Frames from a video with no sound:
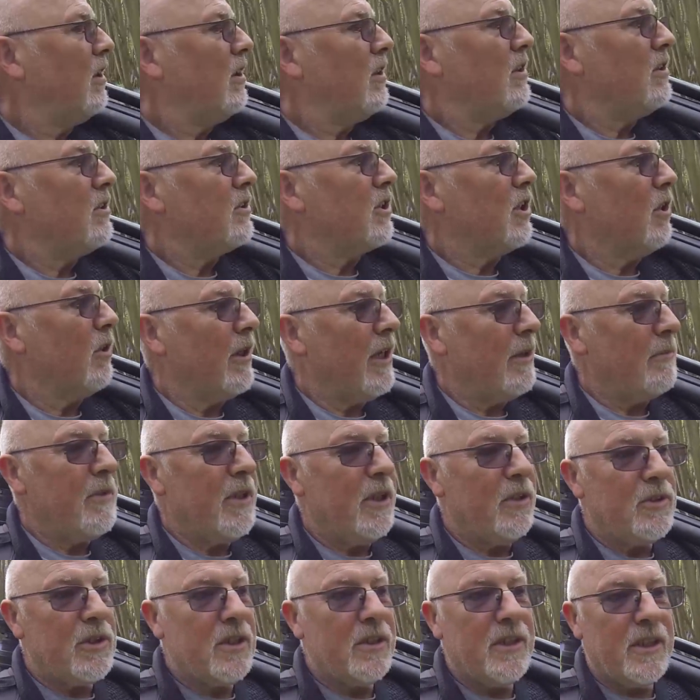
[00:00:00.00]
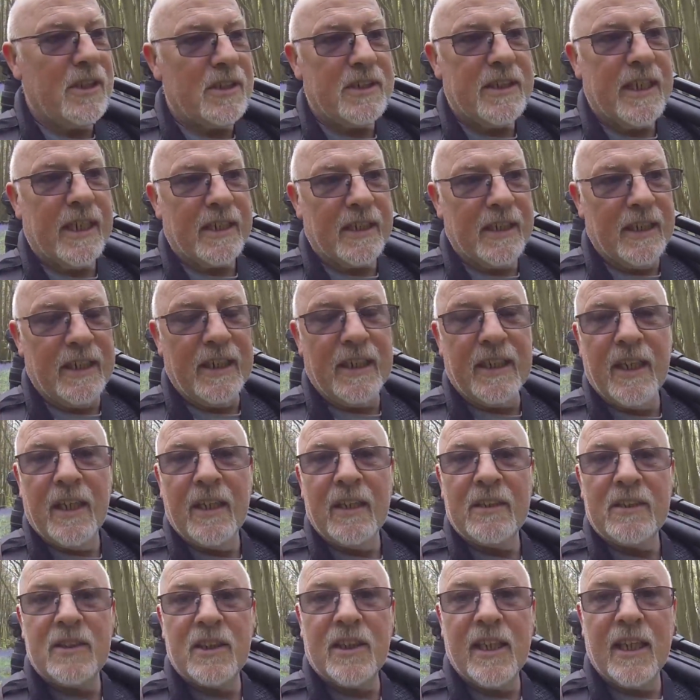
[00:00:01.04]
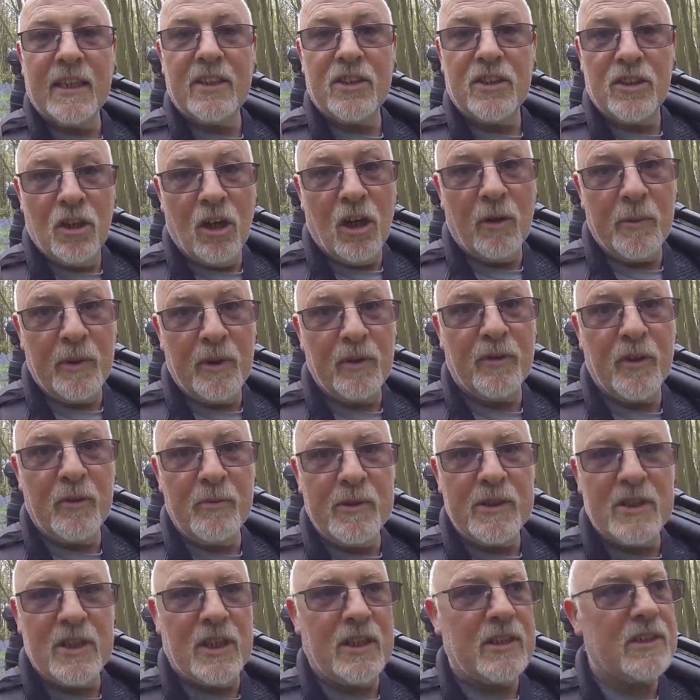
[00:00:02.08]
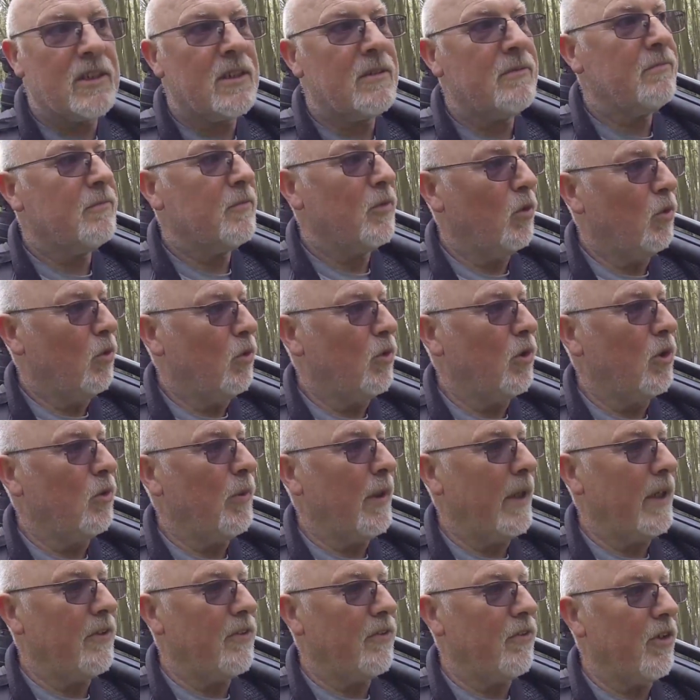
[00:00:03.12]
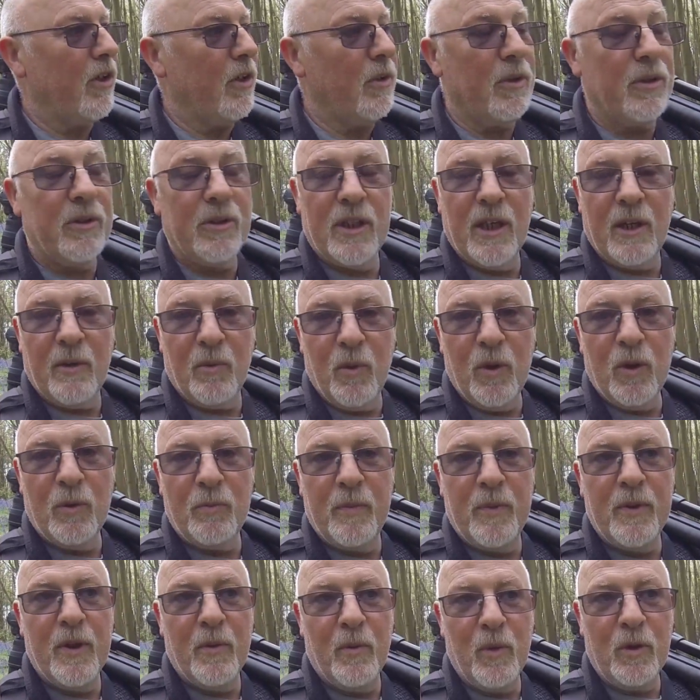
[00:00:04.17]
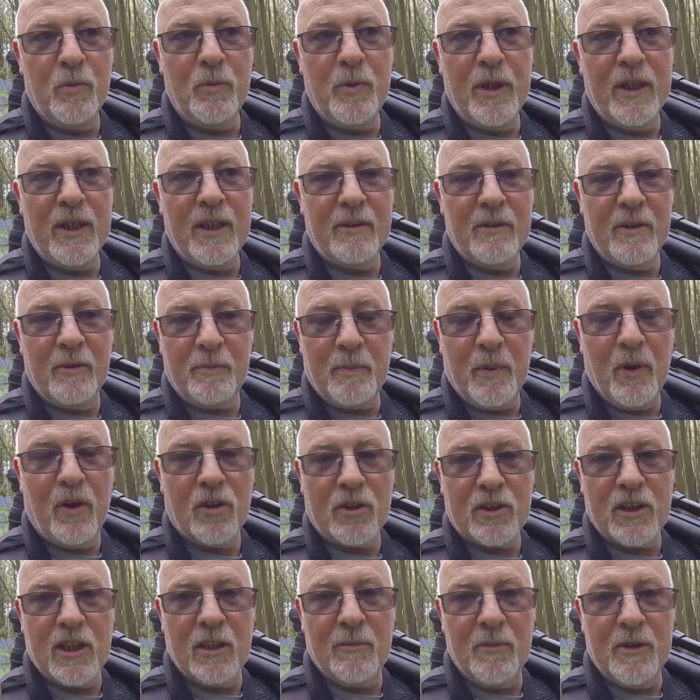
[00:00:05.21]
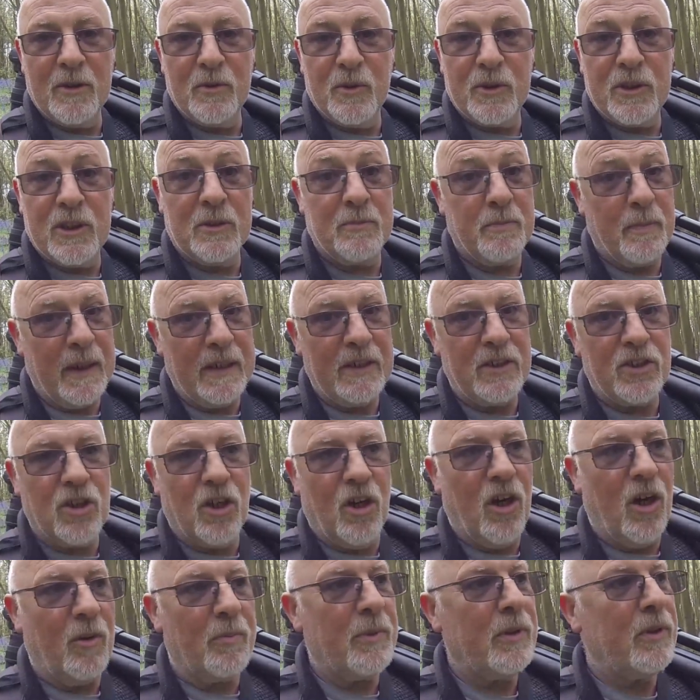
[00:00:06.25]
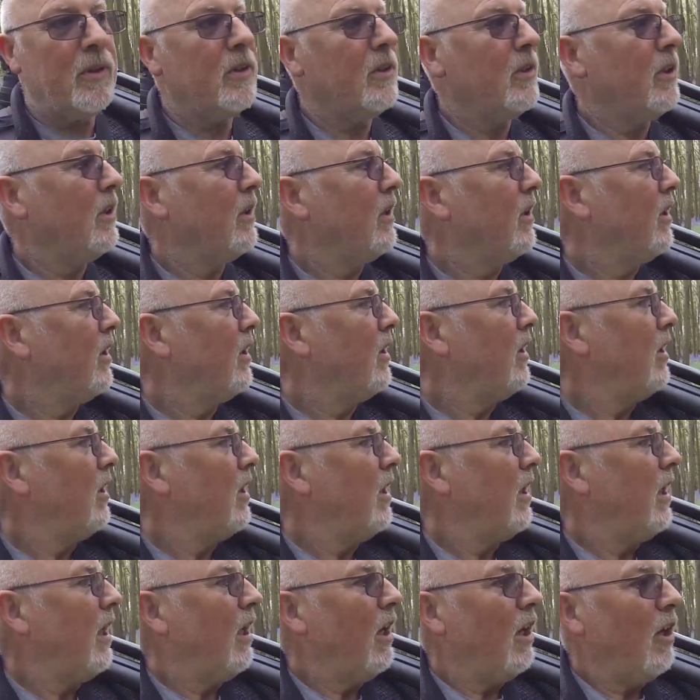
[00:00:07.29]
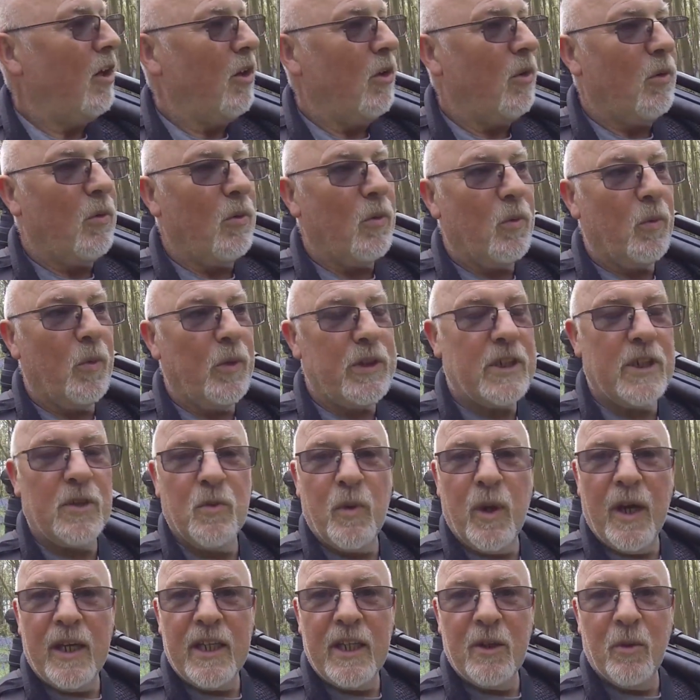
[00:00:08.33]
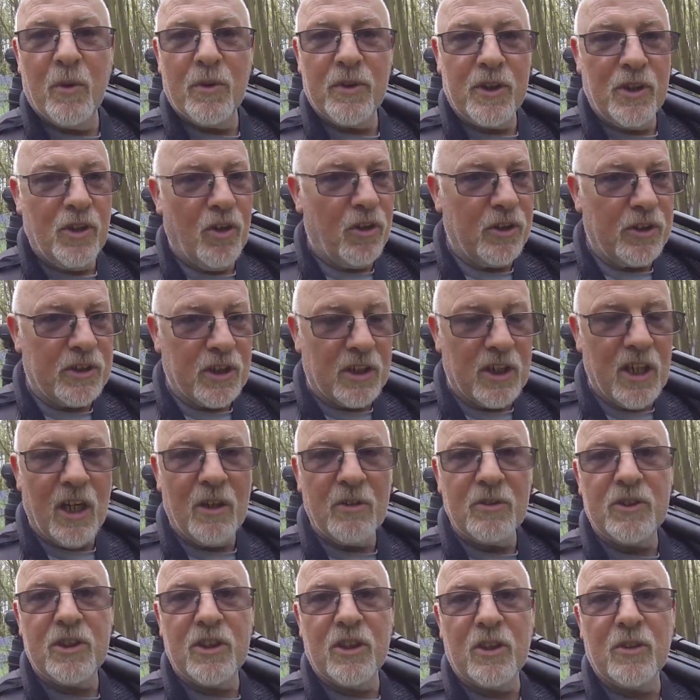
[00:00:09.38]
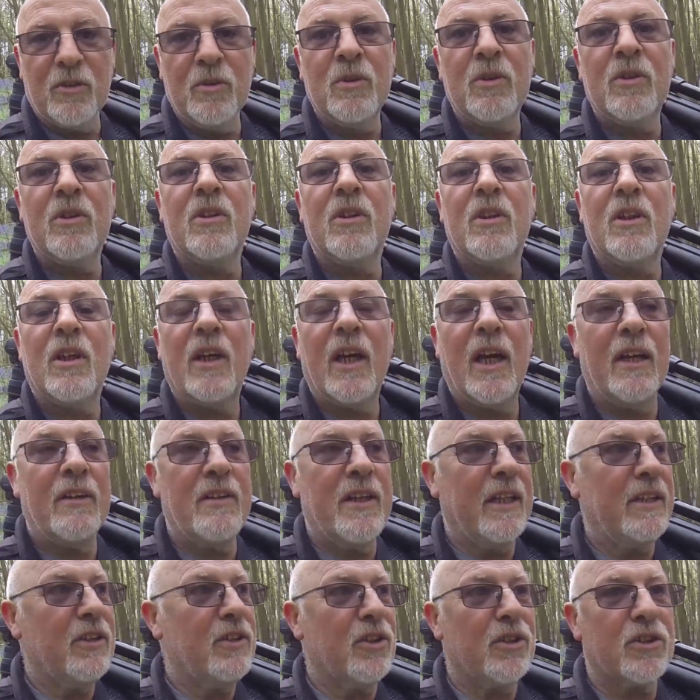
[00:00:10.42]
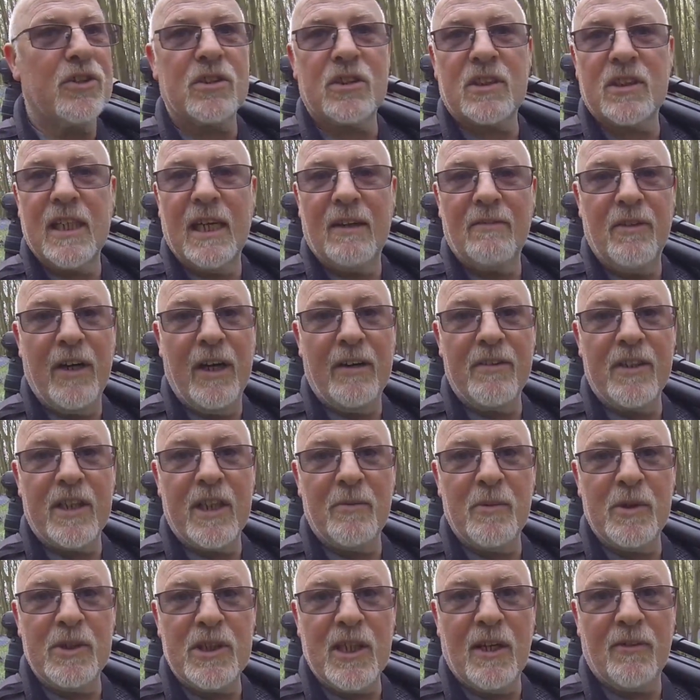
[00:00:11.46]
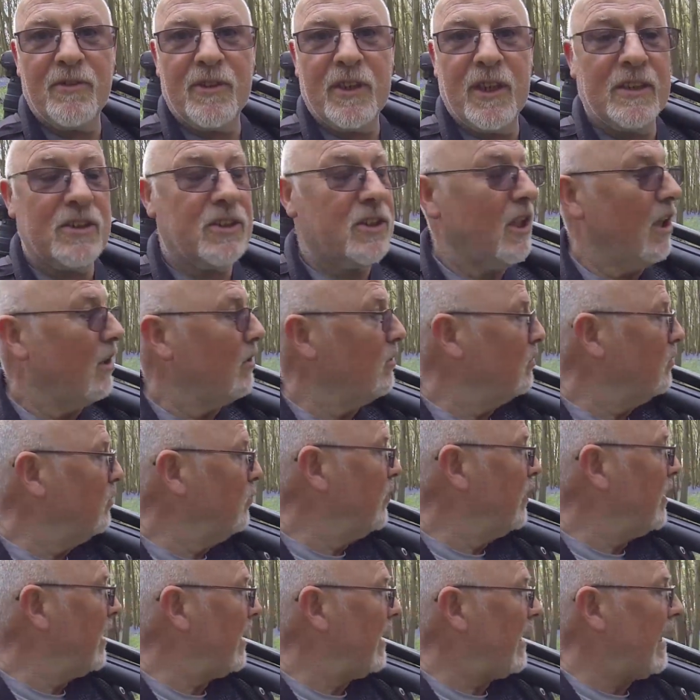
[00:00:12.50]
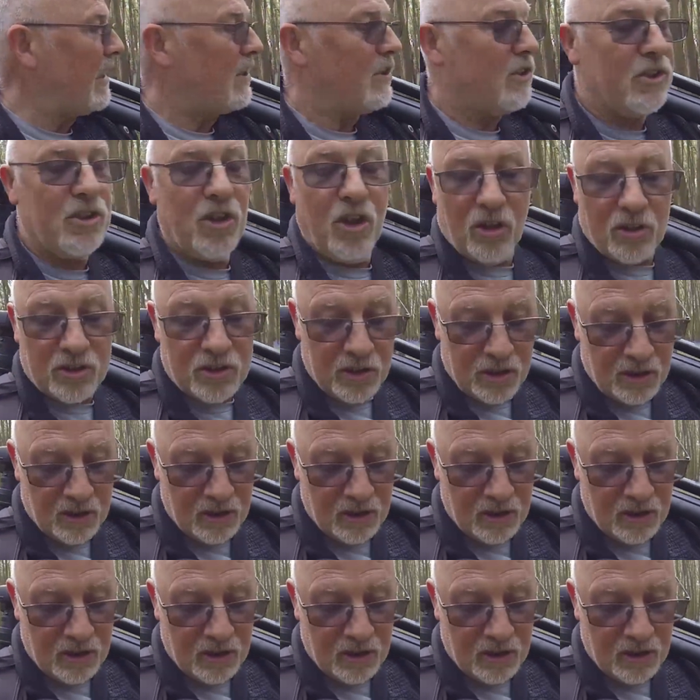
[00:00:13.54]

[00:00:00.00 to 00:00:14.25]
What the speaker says: So I am using this technique to get sharp enough images all the way through, and there will be a part of the image which is pin sharp, which is where you want the eye to go to, and then just scan around the image after. So with that last shot,